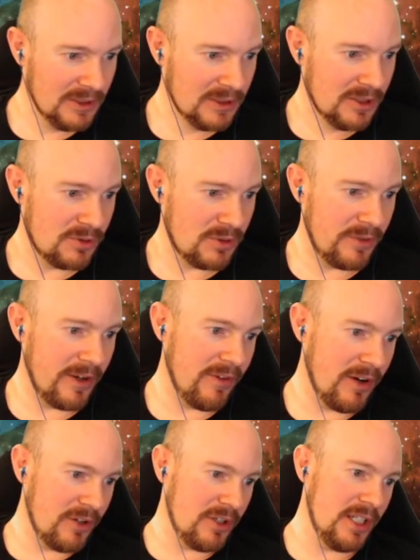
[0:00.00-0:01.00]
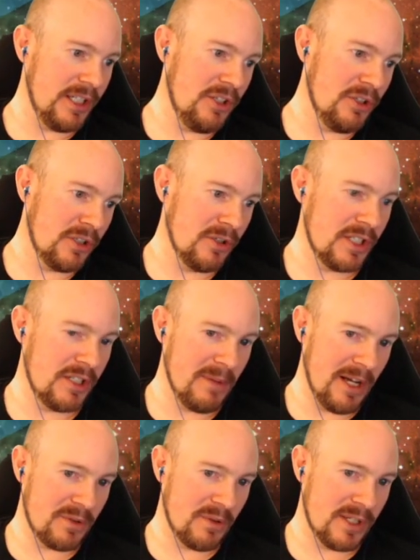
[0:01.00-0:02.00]
2500 euros is
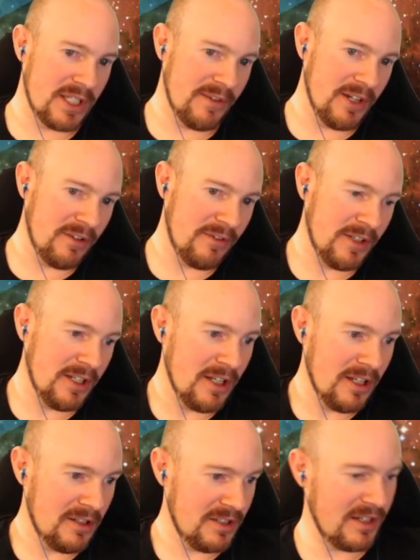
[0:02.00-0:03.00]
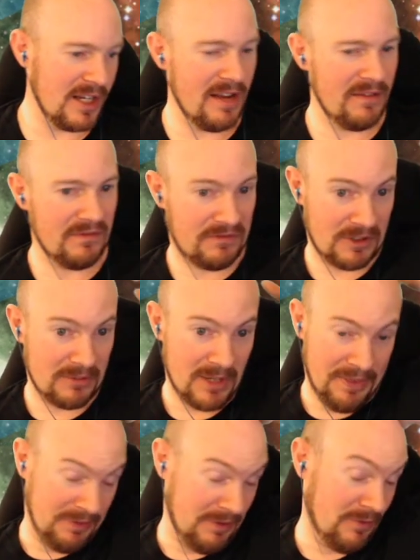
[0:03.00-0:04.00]
about $2,750. Okay, for a
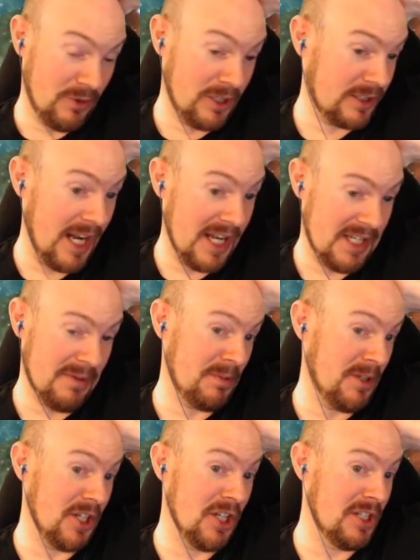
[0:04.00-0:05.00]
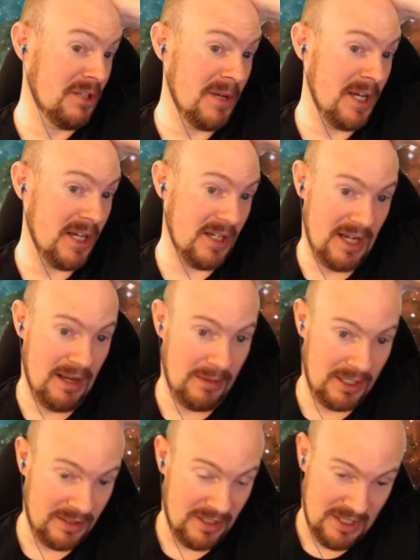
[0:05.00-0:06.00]
month of work, that seems pretty good to me. I
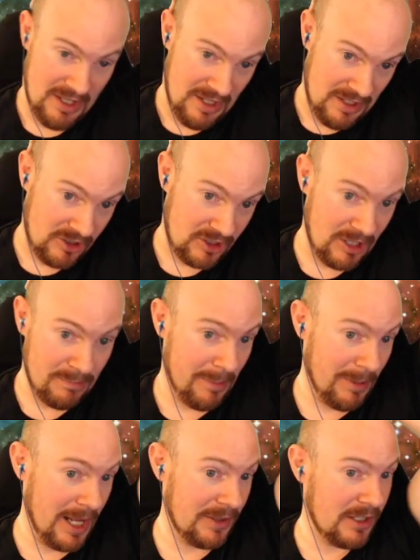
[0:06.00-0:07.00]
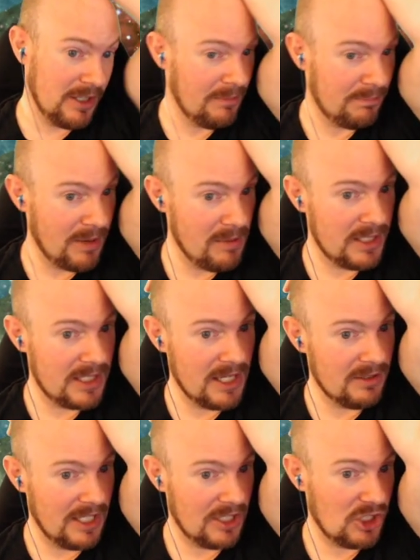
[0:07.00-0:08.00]
mean, to some people out there, that probably
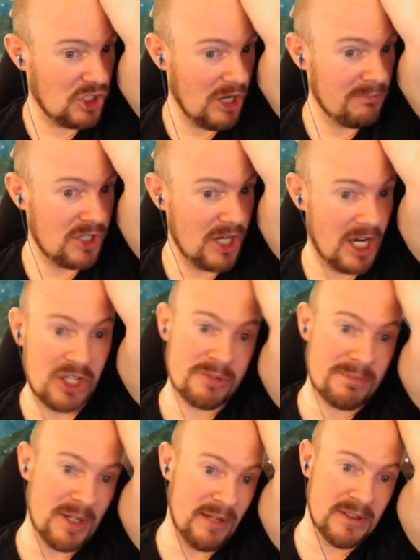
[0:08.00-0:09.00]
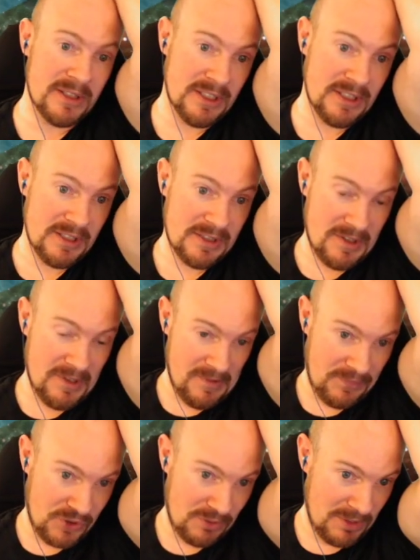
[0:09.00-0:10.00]
sounds like chump change, but
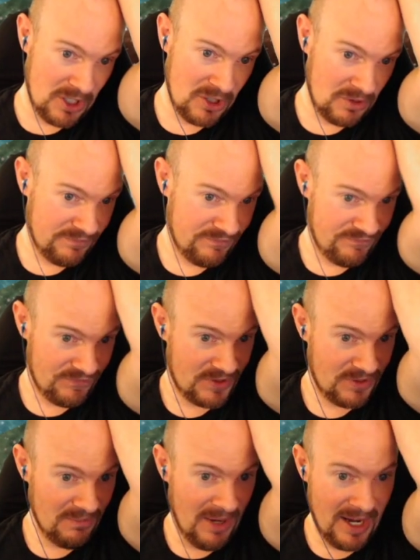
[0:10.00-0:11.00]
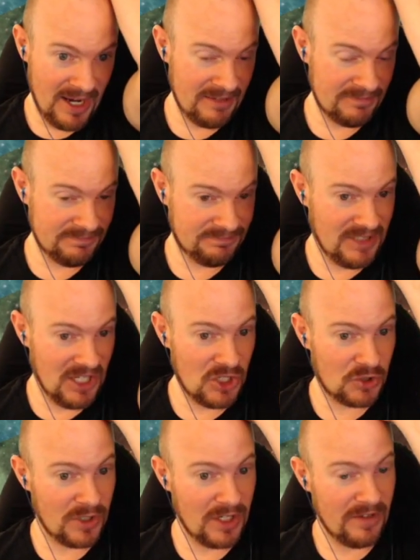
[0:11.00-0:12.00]
to me, to my
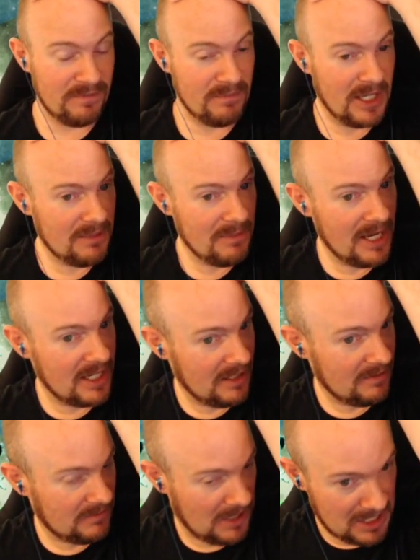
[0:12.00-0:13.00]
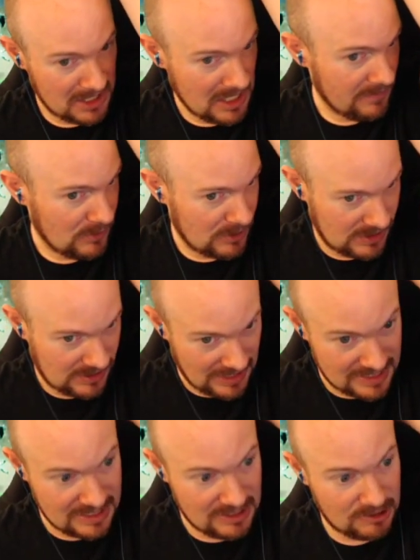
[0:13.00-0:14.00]
history of money making endeavors,
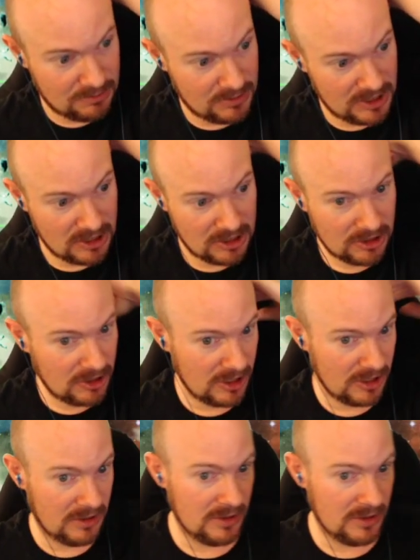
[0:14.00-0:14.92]
that sounds pretty darn good.